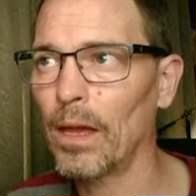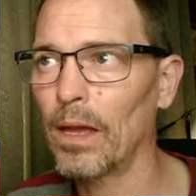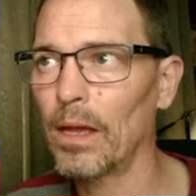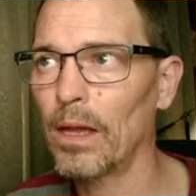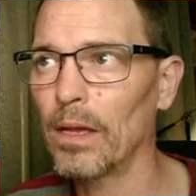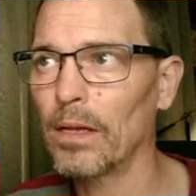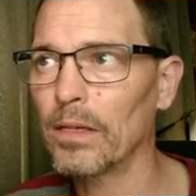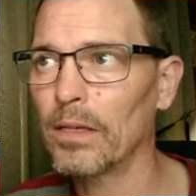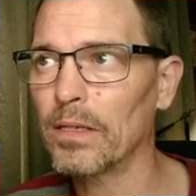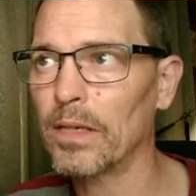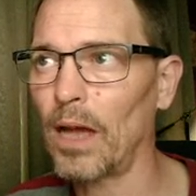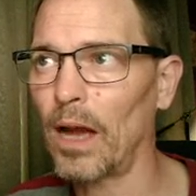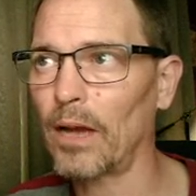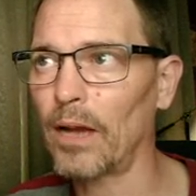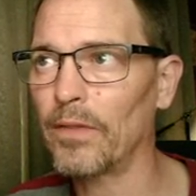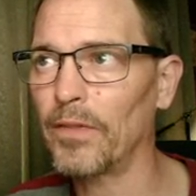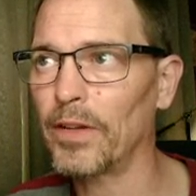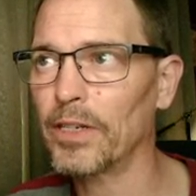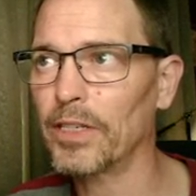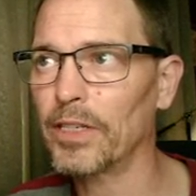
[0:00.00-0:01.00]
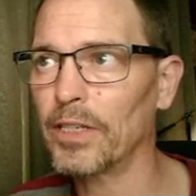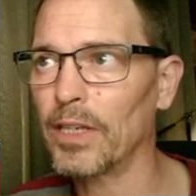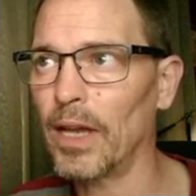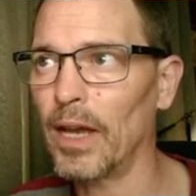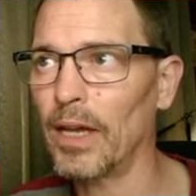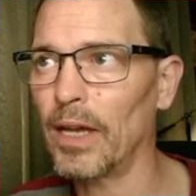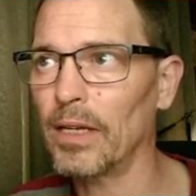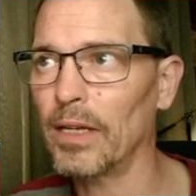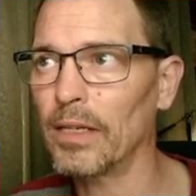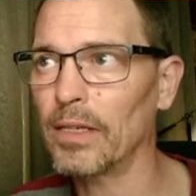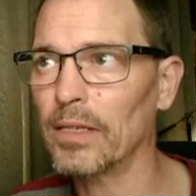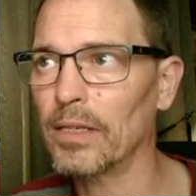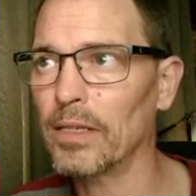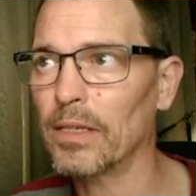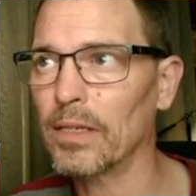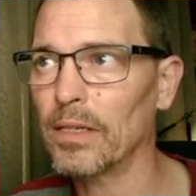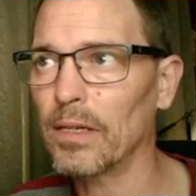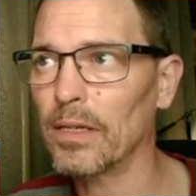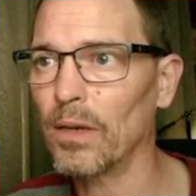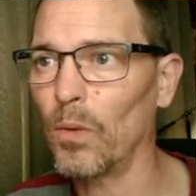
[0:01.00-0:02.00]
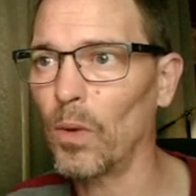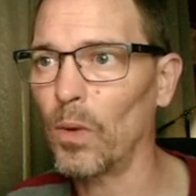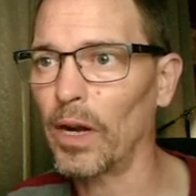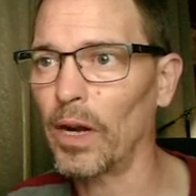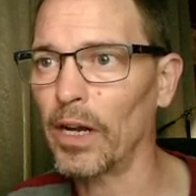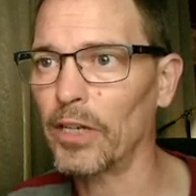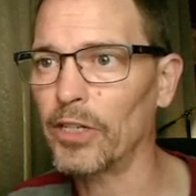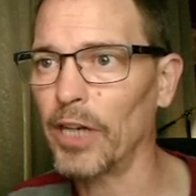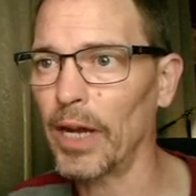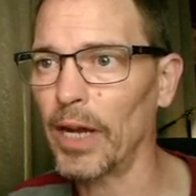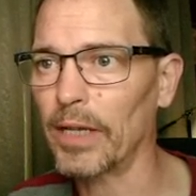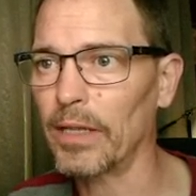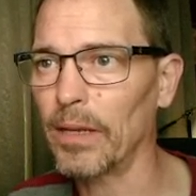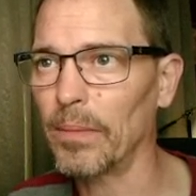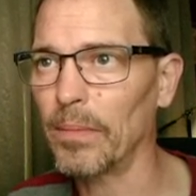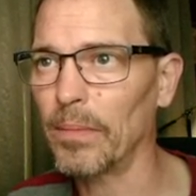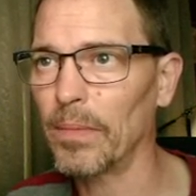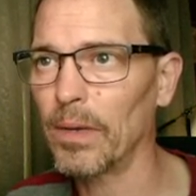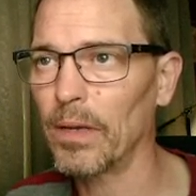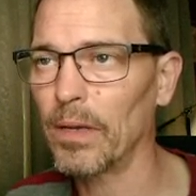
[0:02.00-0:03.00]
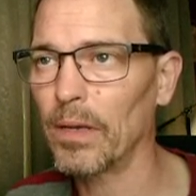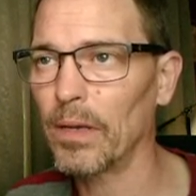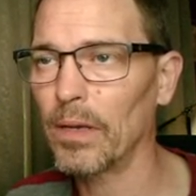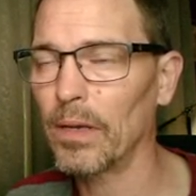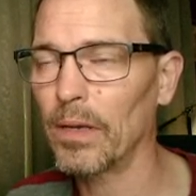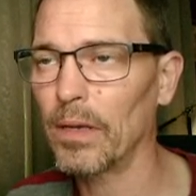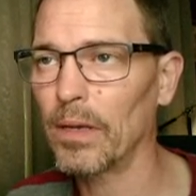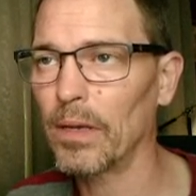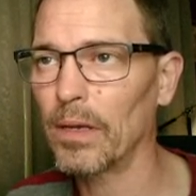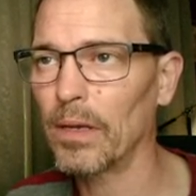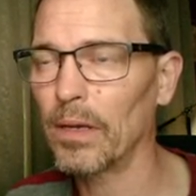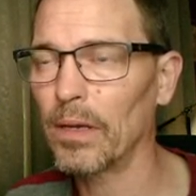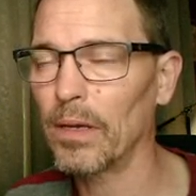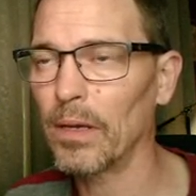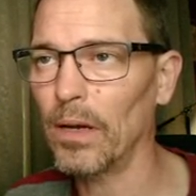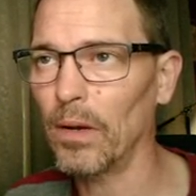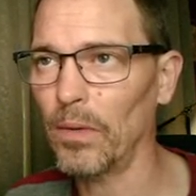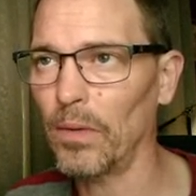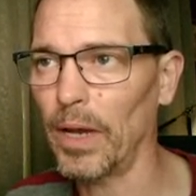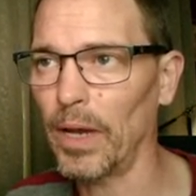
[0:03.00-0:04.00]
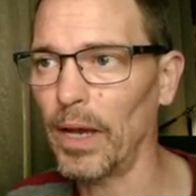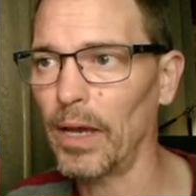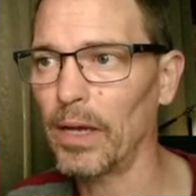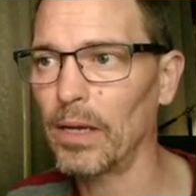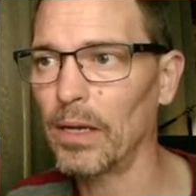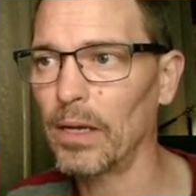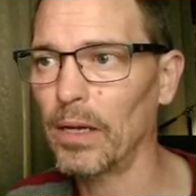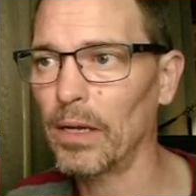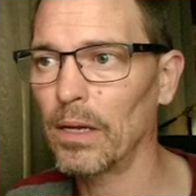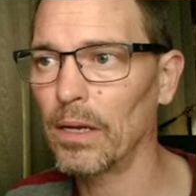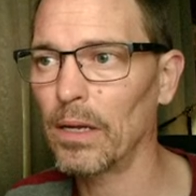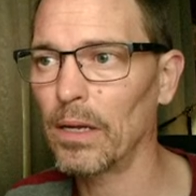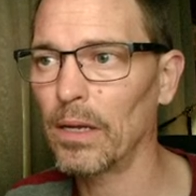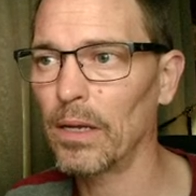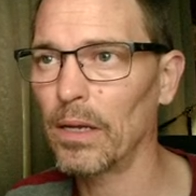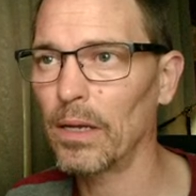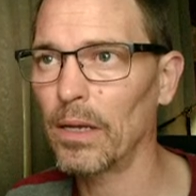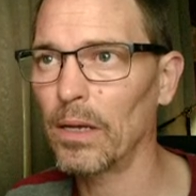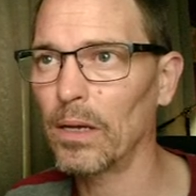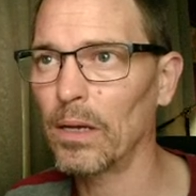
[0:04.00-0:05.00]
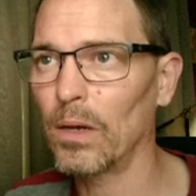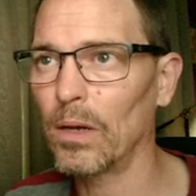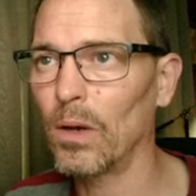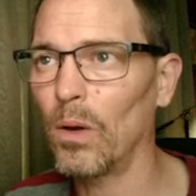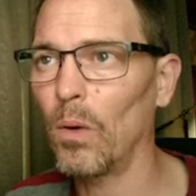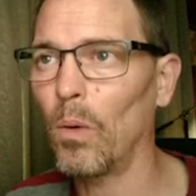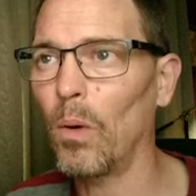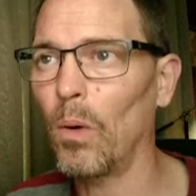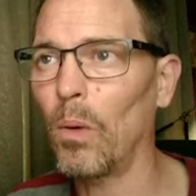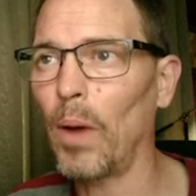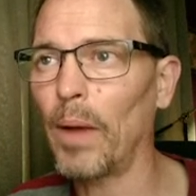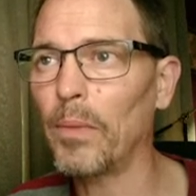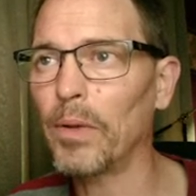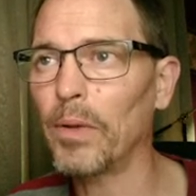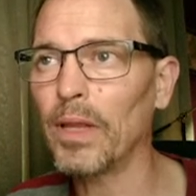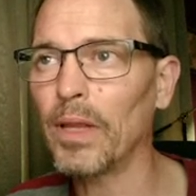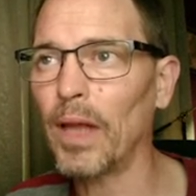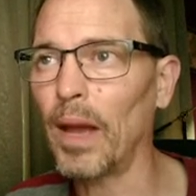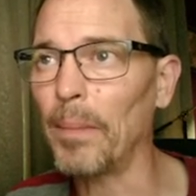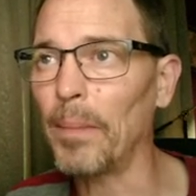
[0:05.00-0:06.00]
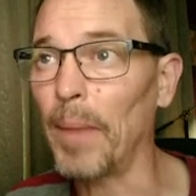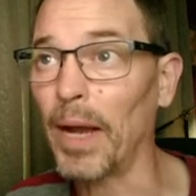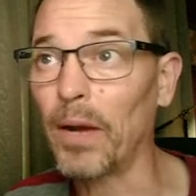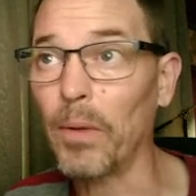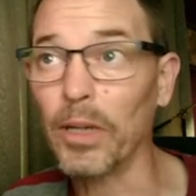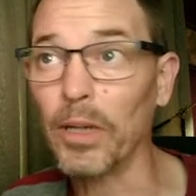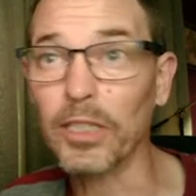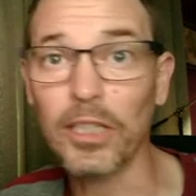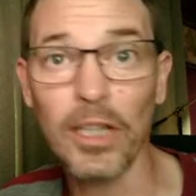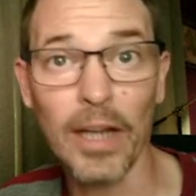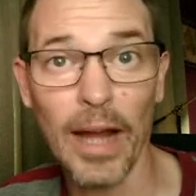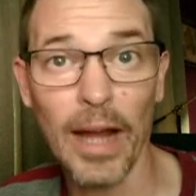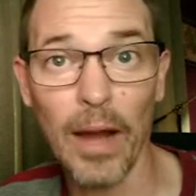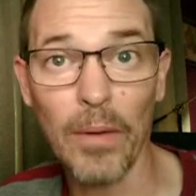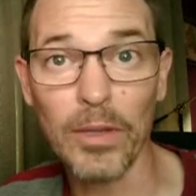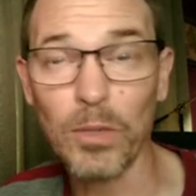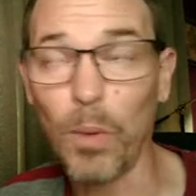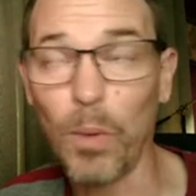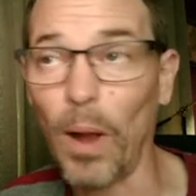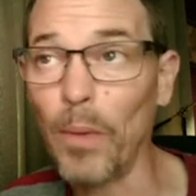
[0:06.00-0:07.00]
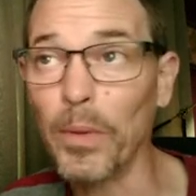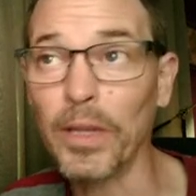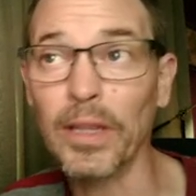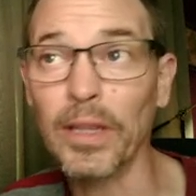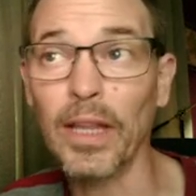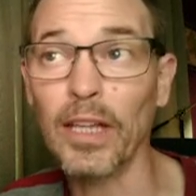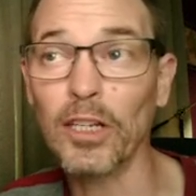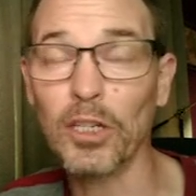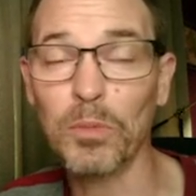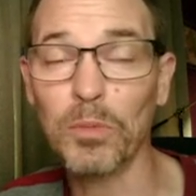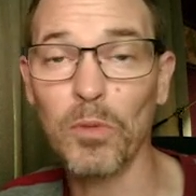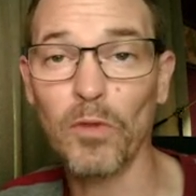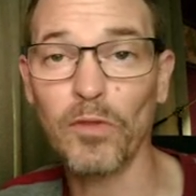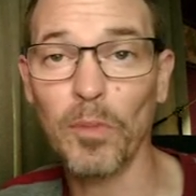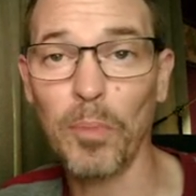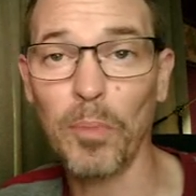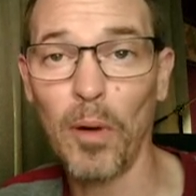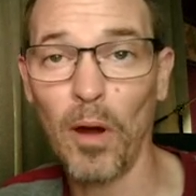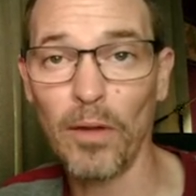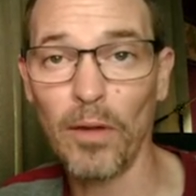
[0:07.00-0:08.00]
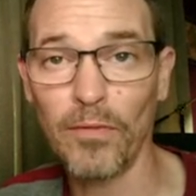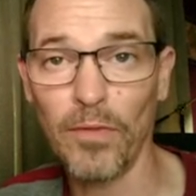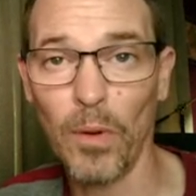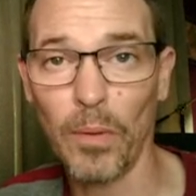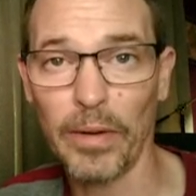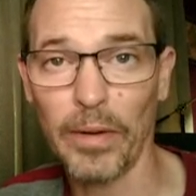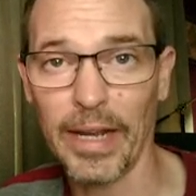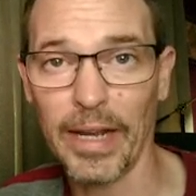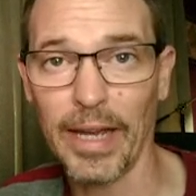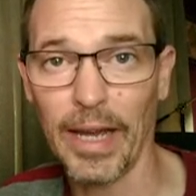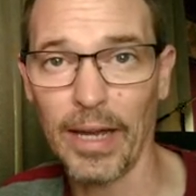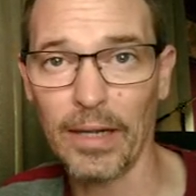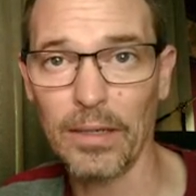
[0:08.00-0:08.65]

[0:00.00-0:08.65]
Stockfish says, we're going to check them. Okay. Well, why wouldn't, my question now is, why wouldn't they just move the pawn forward again?